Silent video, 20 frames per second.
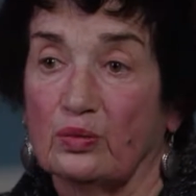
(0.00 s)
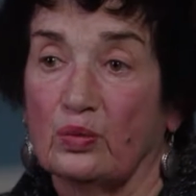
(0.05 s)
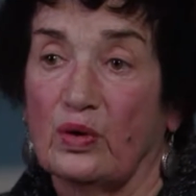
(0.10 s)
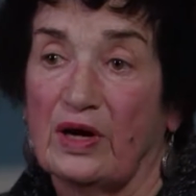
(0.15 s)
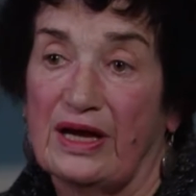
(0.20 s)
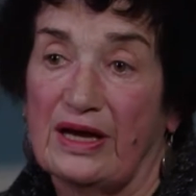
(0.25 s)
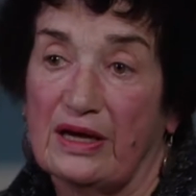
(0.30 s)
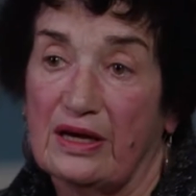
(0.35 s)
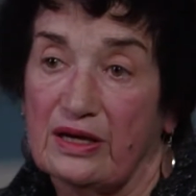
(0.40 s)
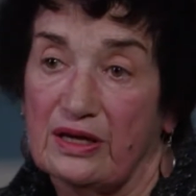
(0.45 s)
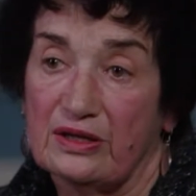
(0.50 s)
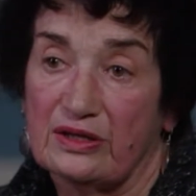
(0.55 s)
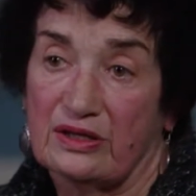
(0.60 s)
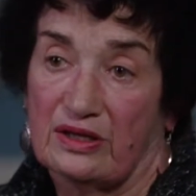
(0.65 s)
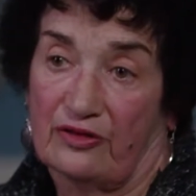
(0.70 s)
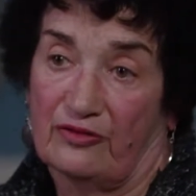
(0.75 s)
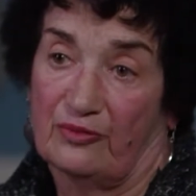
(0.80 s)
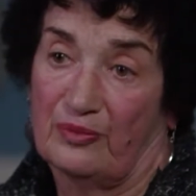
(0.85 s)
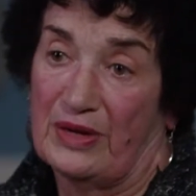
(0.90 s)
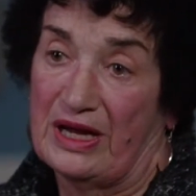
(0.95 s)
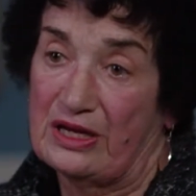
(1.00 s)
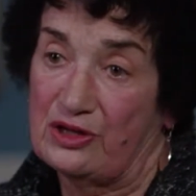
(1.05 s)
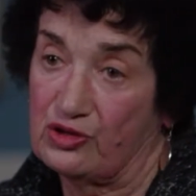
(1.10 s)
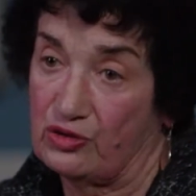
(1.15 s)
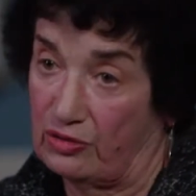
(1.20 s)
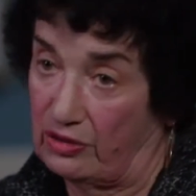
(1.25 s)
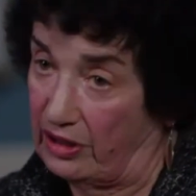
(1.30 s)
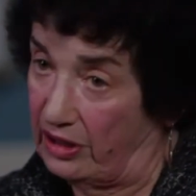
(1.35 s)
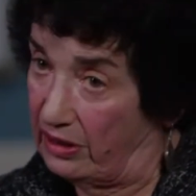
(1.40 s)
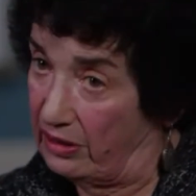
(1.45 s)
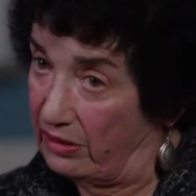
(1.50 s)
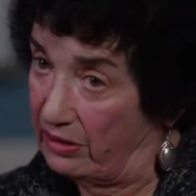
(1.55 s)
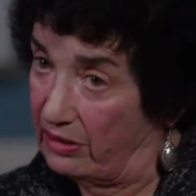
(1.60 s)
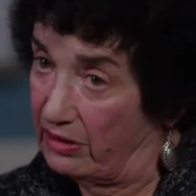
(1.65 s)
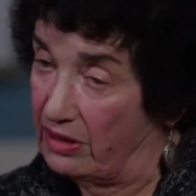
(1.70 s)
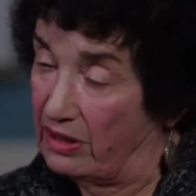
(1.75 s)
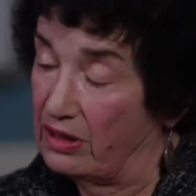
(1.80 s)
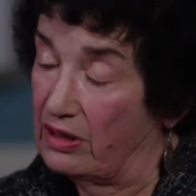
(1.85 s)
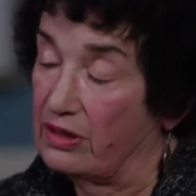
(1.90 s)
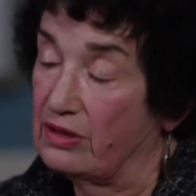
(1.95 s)
ways of measuring
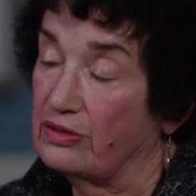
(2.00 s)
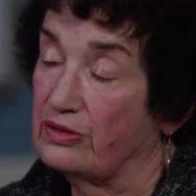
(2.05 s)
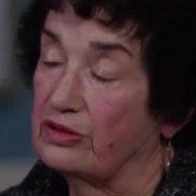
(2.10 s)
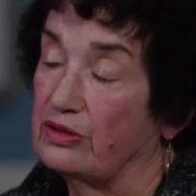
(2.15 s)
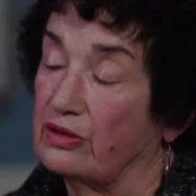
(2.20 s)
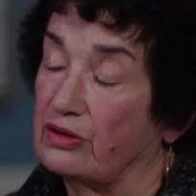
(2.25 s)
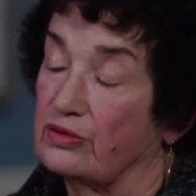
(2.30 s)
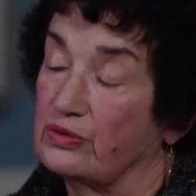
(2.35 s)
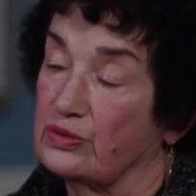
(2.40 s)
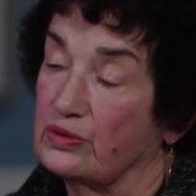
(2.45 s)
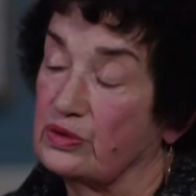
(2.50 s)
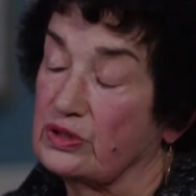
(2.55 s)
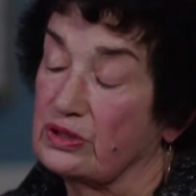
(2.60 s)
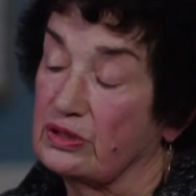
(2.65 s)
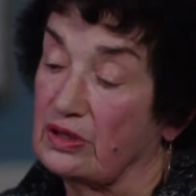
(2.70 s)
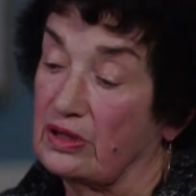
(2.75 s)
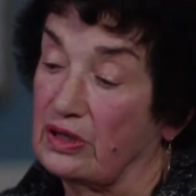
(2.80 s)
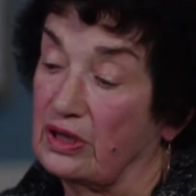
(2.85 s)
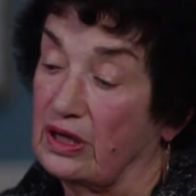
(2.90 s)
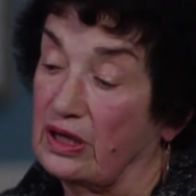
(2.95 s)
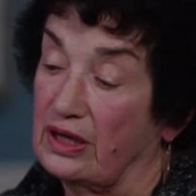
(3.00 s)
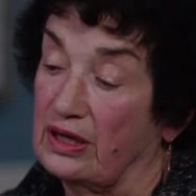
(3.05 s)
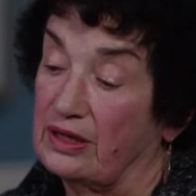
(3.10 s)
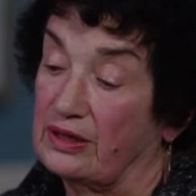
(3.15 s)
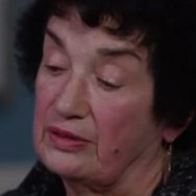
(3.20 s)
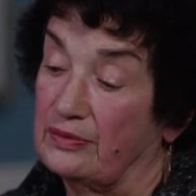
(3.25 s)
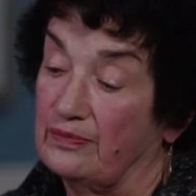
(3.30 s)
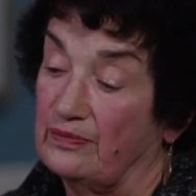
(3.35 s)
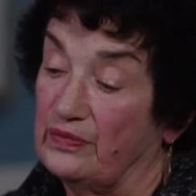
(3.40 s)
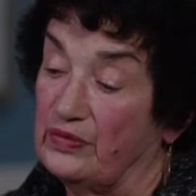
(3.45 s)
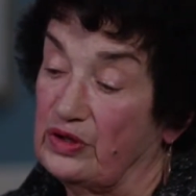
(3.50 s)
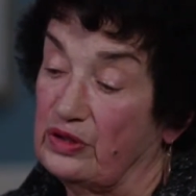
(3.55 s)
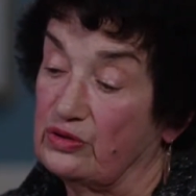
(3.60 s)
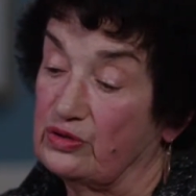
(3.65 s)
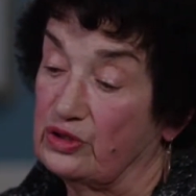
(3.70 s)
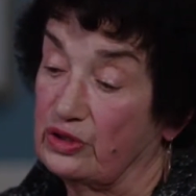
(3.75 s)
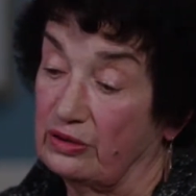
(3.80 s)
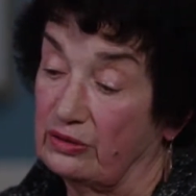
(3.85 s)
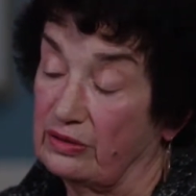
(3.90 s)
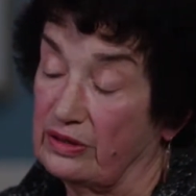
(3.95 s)
those
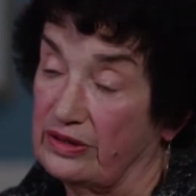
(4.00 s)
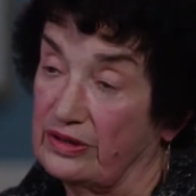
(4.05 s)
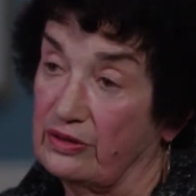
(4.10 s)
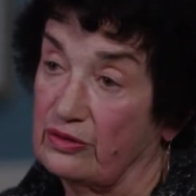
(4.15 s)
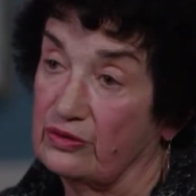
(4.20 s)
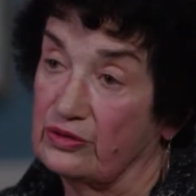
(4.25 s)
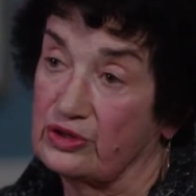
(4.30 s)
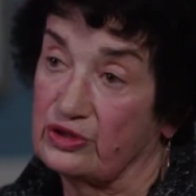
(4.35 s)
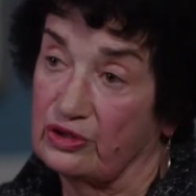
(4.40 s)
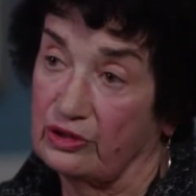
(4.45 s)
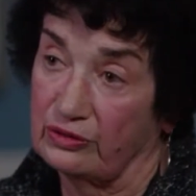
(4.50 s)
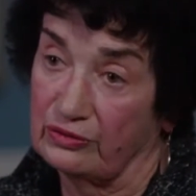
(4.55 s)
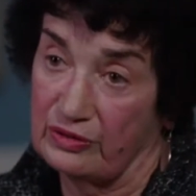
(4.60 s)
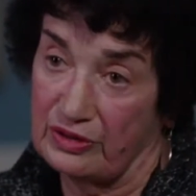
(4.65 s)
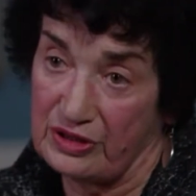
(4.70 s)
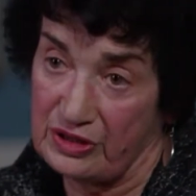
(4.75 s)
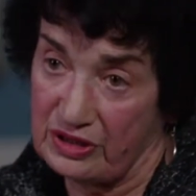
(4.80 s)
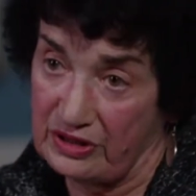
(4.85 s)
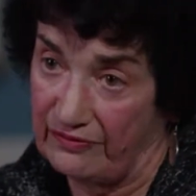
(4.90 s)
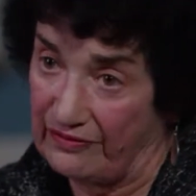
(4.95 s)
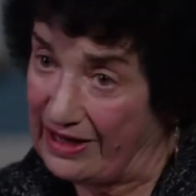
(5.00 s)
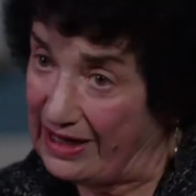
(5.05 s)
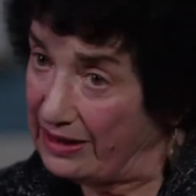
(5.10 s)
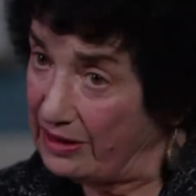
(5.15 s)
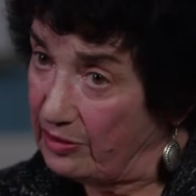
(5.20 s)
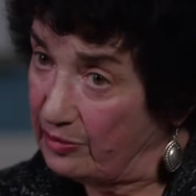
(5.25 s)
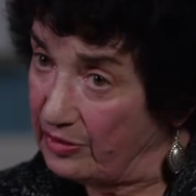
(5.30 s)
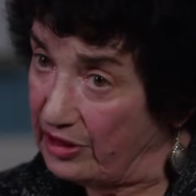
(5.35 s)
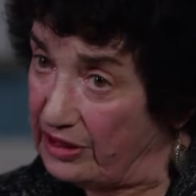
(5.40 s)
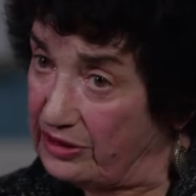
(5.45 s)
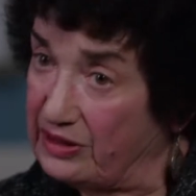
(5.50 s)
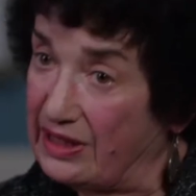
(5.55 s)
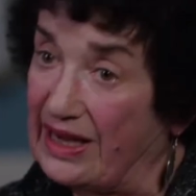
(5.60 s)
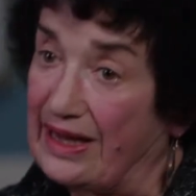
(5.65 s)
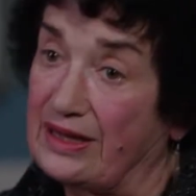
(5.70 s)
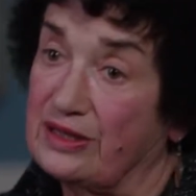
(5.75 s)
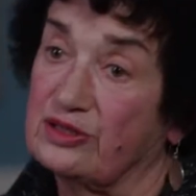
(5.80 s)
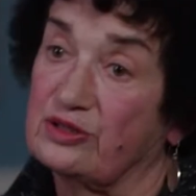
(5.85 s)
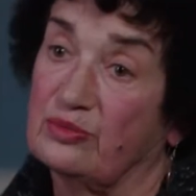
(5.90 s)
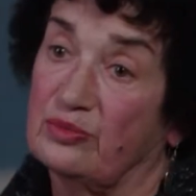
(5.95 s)
children's development
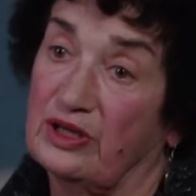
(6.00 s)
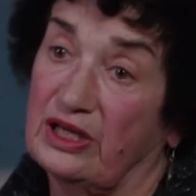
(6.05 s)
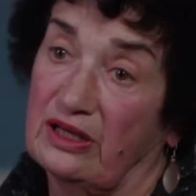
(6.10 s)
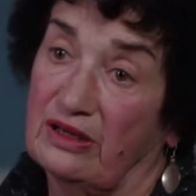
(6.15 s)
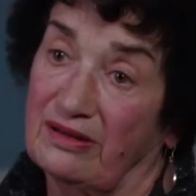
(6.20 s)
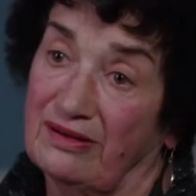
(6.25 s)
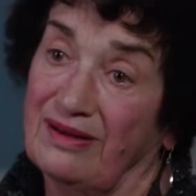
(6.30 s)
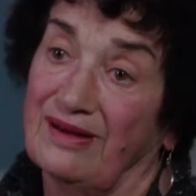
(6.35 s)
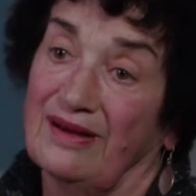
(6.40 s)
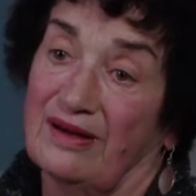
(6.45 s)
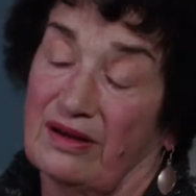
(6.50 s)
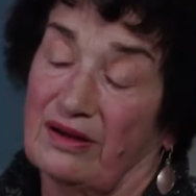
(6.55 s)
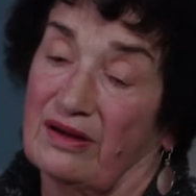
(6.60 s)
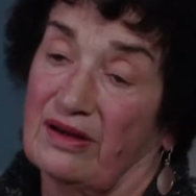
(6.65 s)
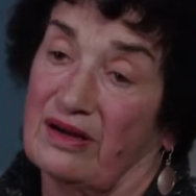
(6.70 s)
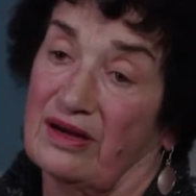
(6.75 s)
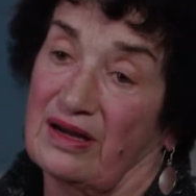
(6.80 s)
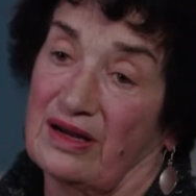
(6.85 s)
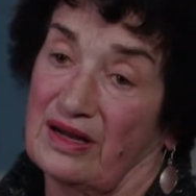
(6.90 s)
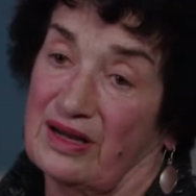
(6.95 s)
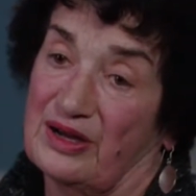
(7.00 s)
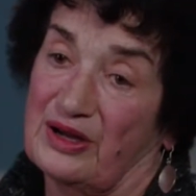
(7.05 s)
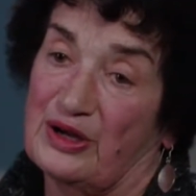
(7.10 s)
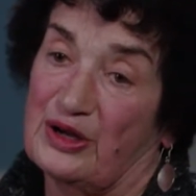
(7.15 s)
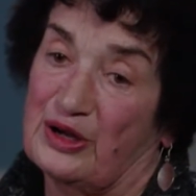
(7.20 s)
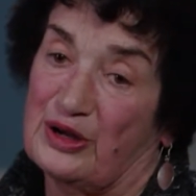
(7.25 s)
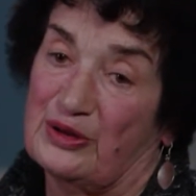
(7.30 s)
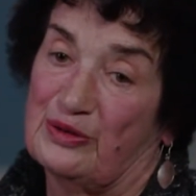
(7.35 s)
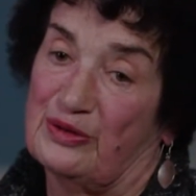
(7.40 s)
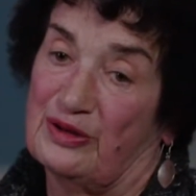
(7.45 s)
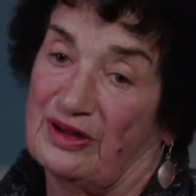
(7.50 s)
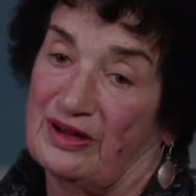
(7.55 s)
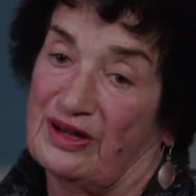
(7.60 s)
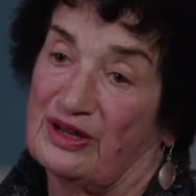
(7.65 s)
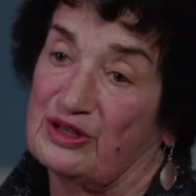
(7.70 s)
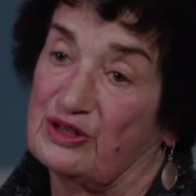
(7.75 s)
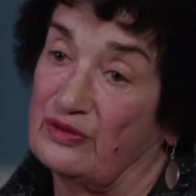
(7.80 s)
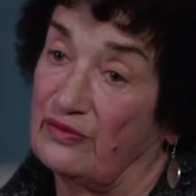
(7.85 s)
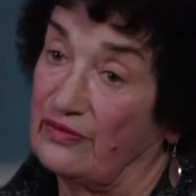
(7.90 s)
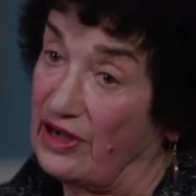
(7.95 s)
had to be
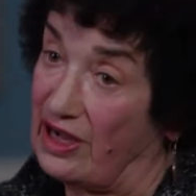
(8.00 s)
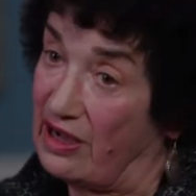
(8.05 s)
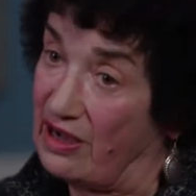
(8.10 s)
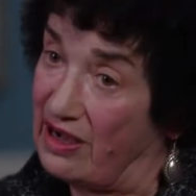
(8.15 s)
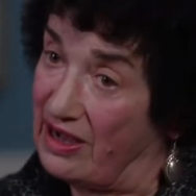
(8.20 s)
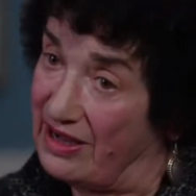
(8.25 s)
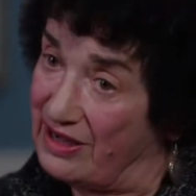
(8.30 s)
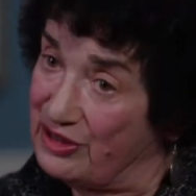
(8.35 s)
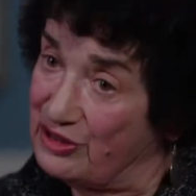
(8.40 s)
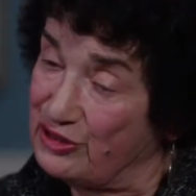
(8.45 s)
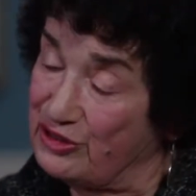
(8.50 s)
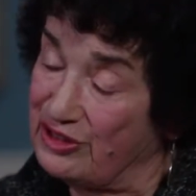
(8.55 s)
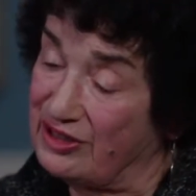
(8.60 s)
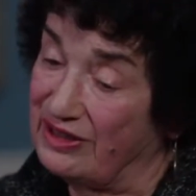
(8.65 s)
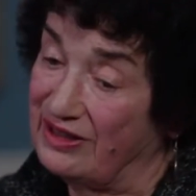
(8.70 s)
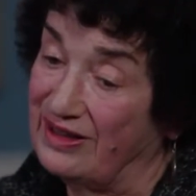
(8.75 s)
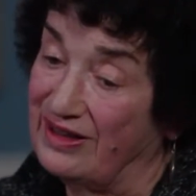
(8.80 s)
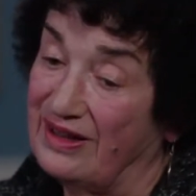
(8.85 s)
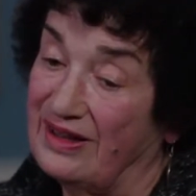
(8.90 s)
devised.